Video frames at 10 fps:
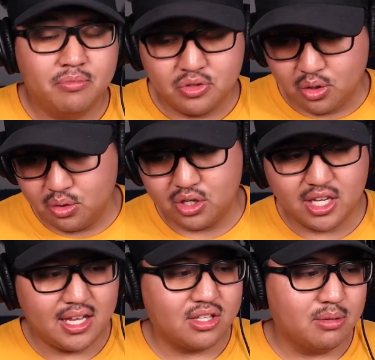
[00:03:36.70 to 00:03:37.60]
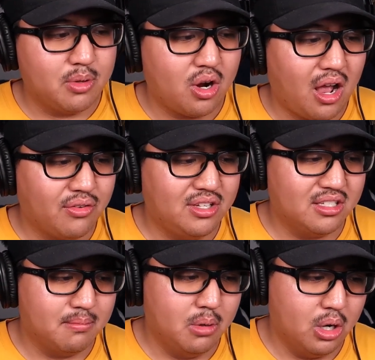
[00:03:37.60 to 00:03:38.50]
So looking at some of their
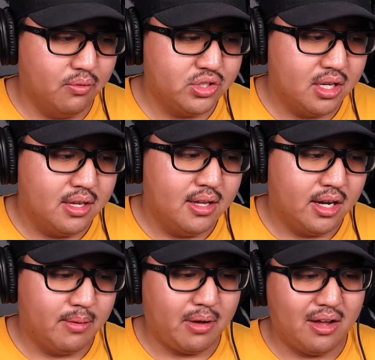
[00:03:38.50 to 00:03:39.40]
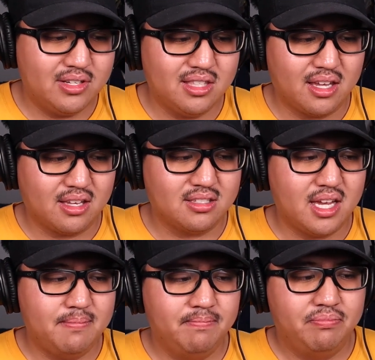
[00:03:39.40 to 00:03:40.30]
offseason moves, obviously, like I
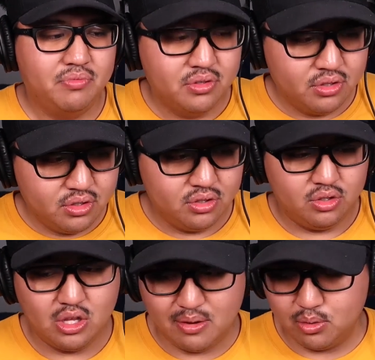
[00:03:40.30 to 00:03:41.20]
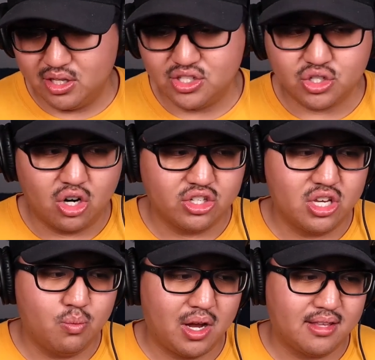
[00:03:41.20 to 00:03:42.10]
said, they released
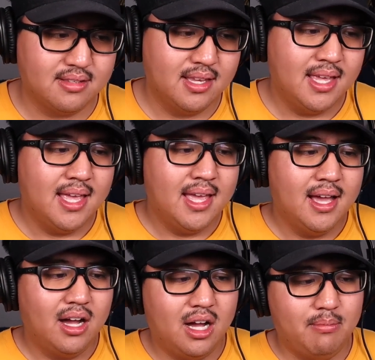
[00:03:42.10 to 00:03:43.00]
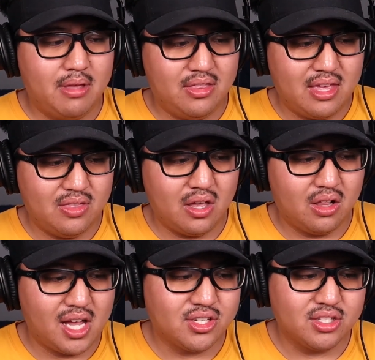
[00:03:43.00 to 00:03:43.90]
Carson Wentz. And then they
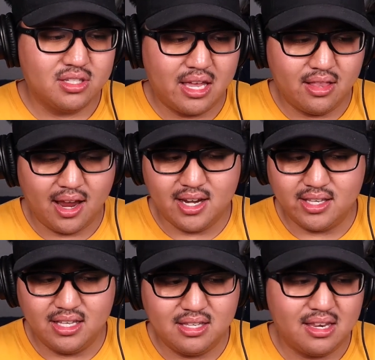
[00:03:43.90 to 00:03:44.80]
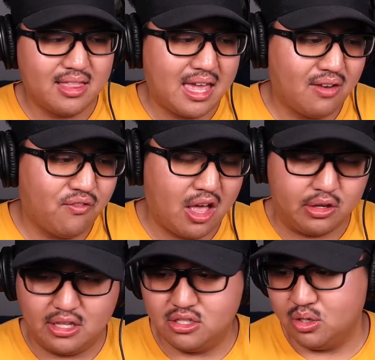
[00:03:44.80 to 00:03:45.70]
lost Taylor Heinicke to the Atlanta
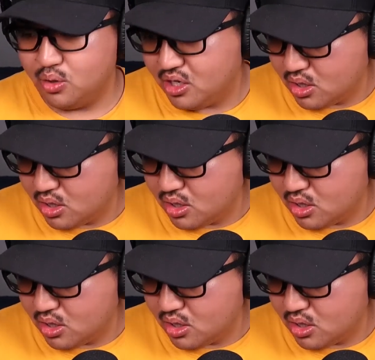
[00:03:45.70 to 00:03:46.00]
Falcons, so he